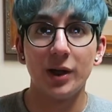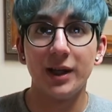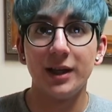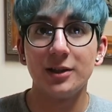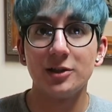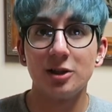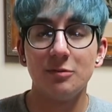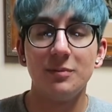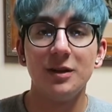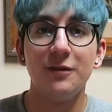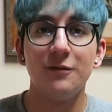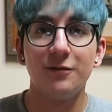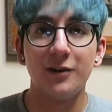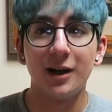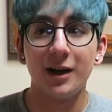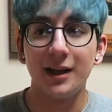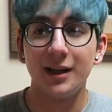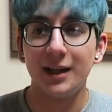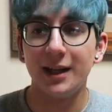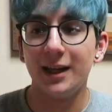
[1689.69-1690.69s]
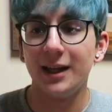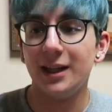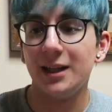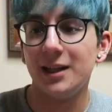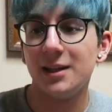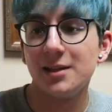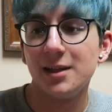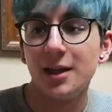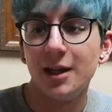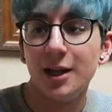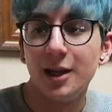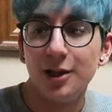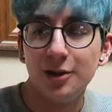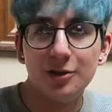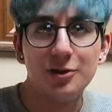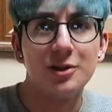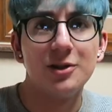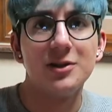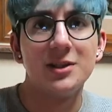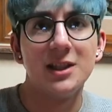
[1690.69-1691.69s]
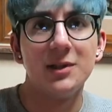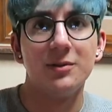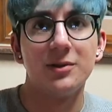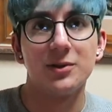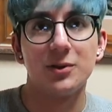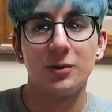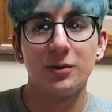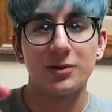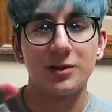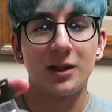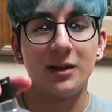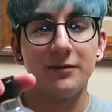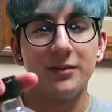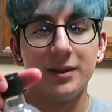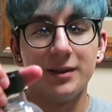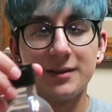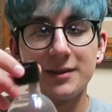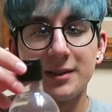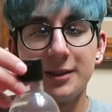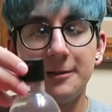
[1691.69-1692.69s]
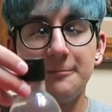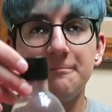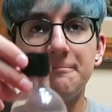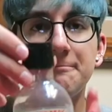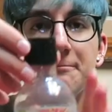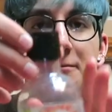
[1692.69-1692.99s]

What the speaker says: It should be fun, and you should see results, obviously.